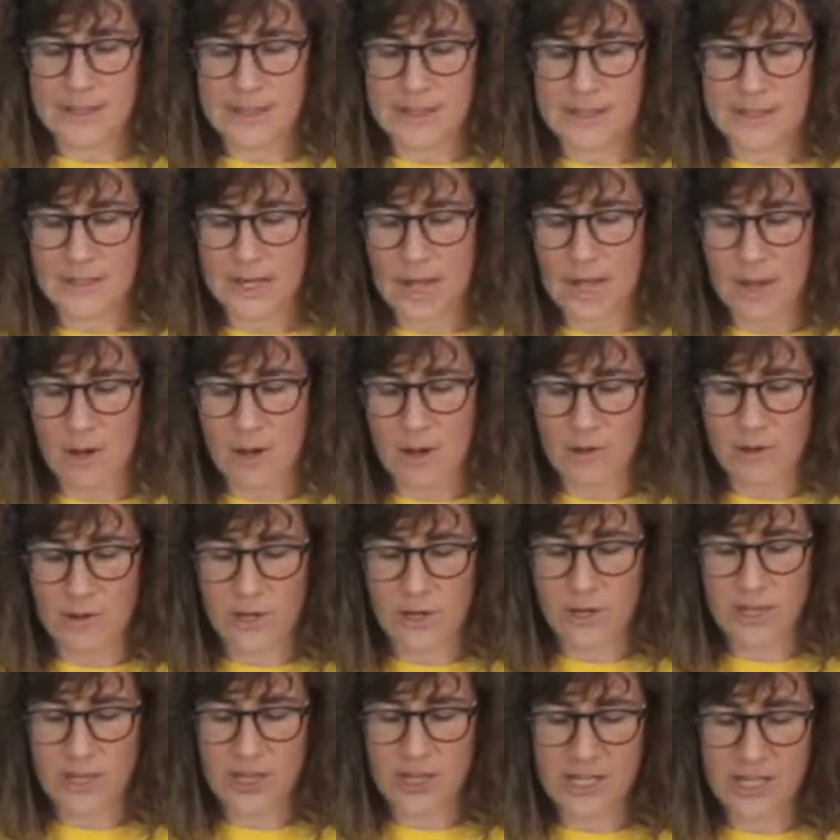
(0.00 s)
So
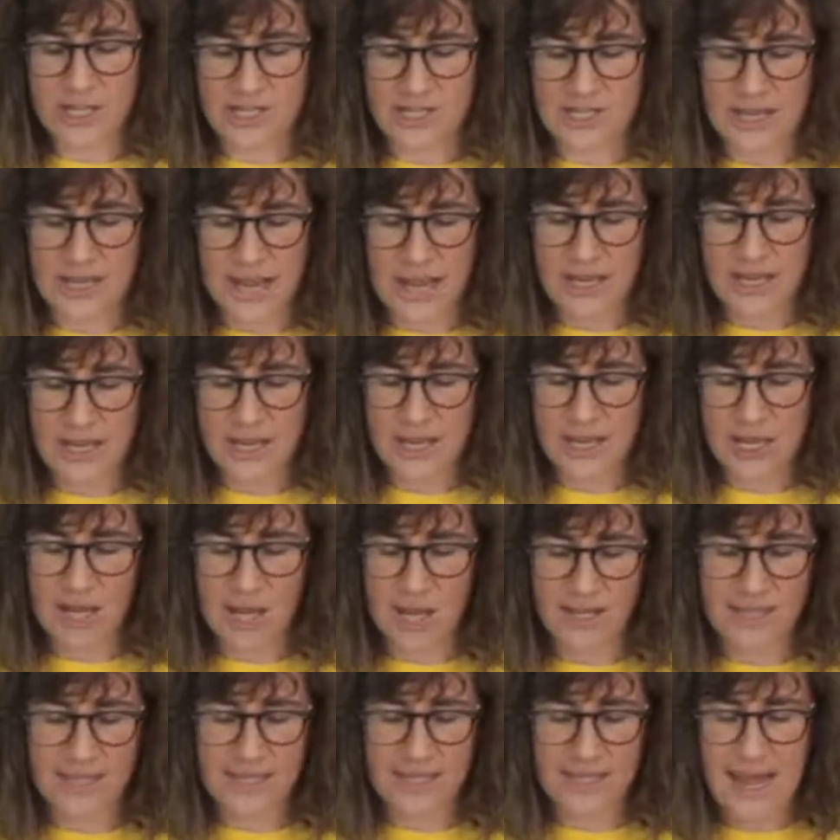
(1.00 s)
you just then, you
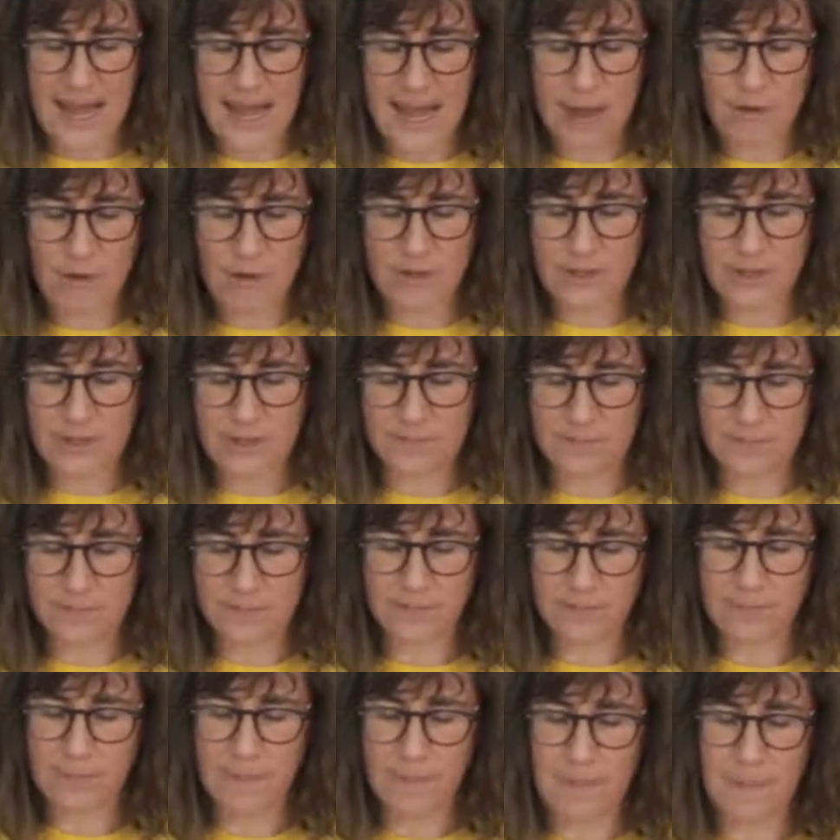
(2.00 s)
cut it out.
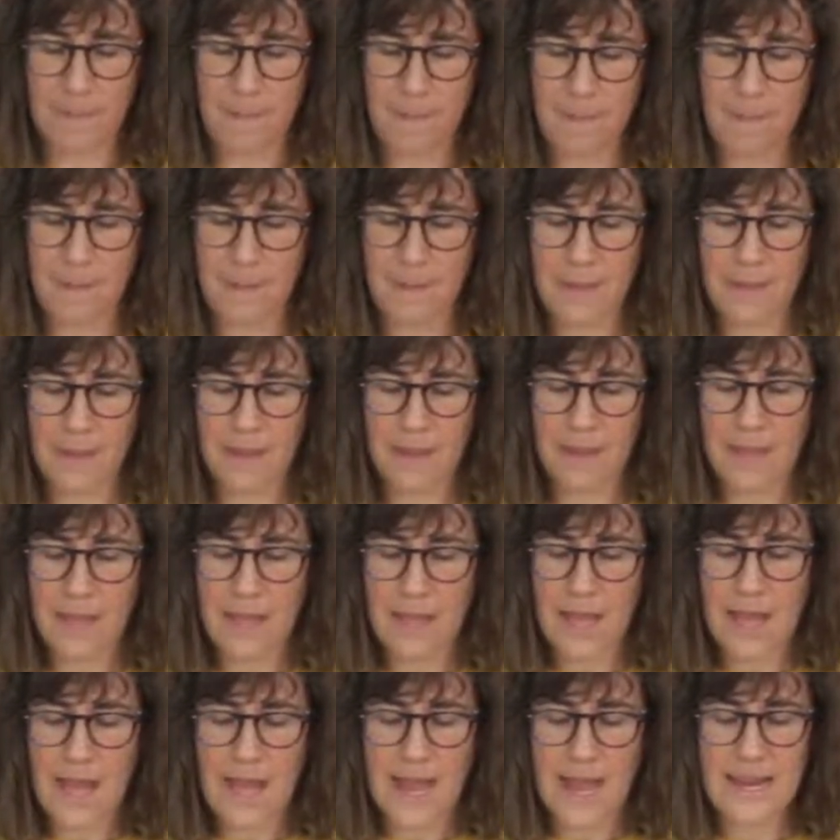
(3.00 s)

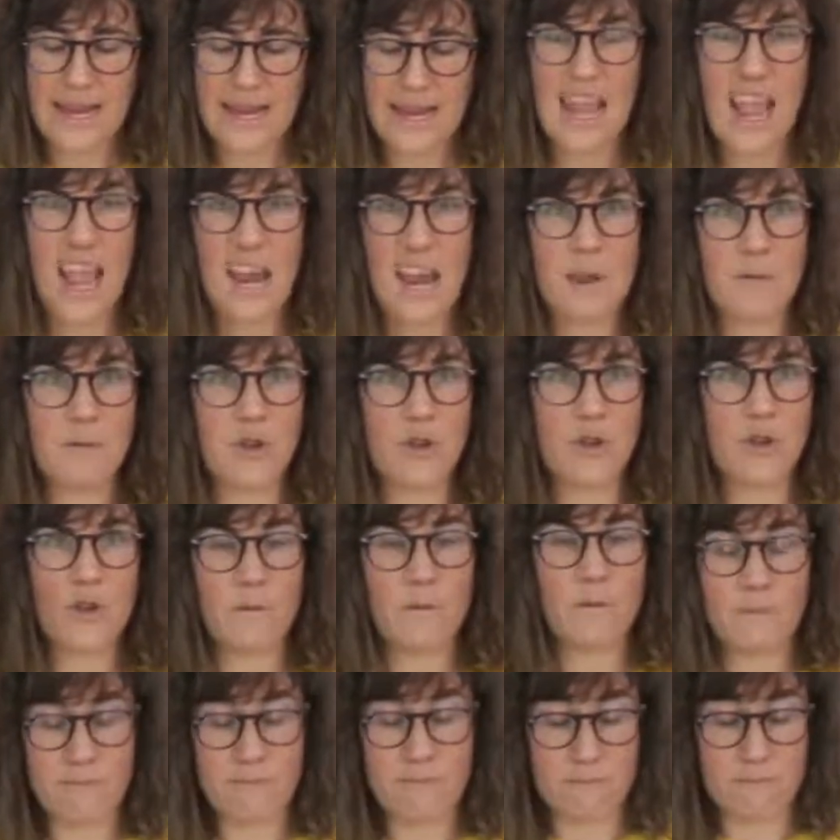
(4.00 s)
And again, if
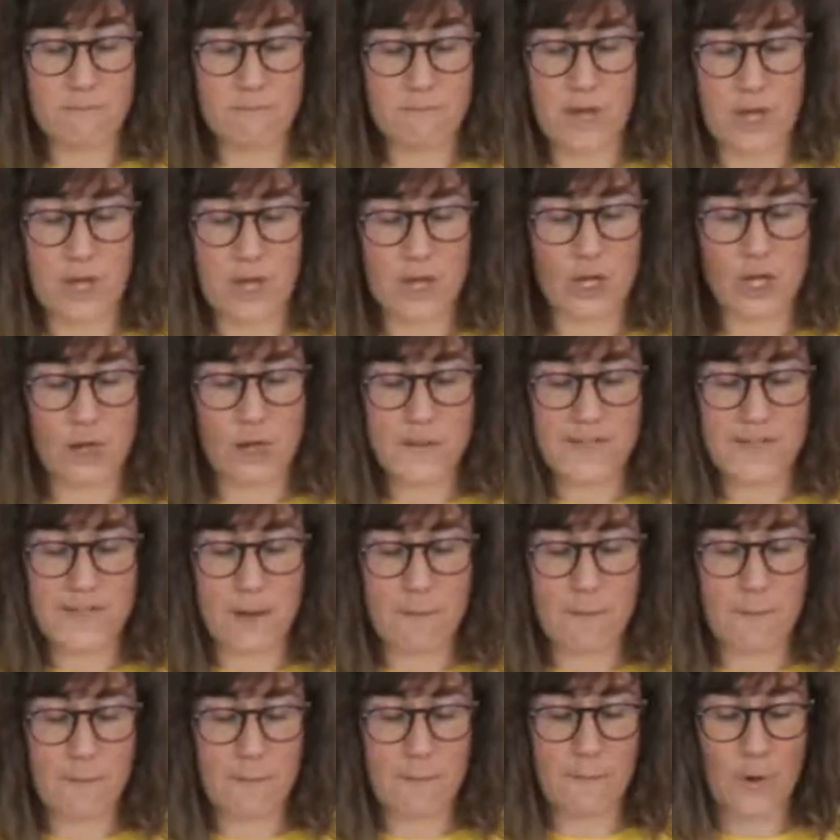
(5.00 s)
you are using
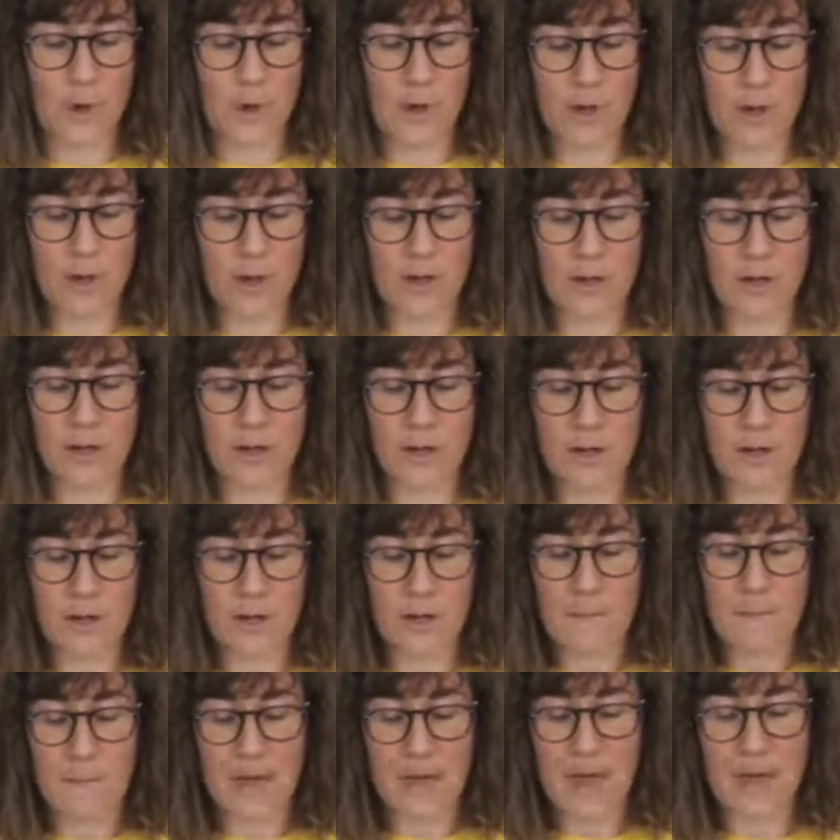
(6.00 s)
the full
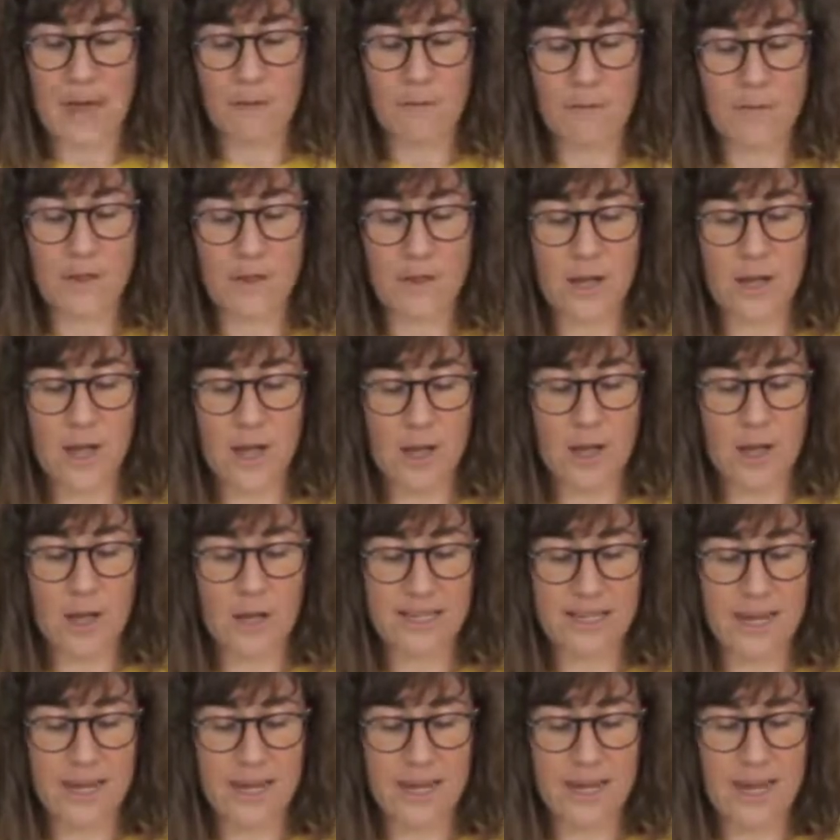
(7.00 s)
back of the
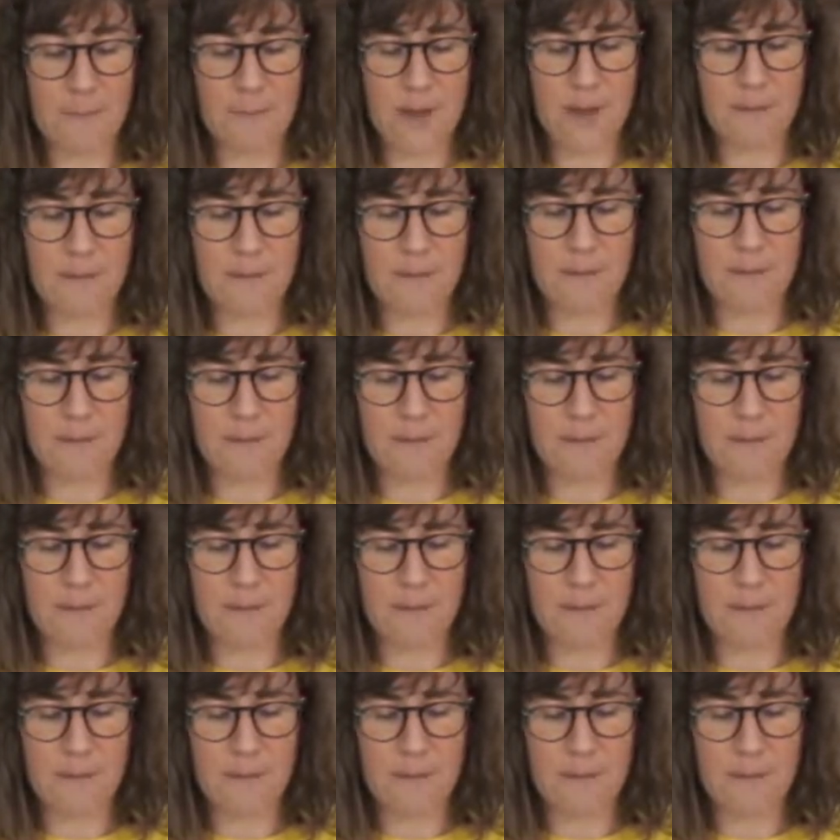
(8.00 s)
carton, it might be a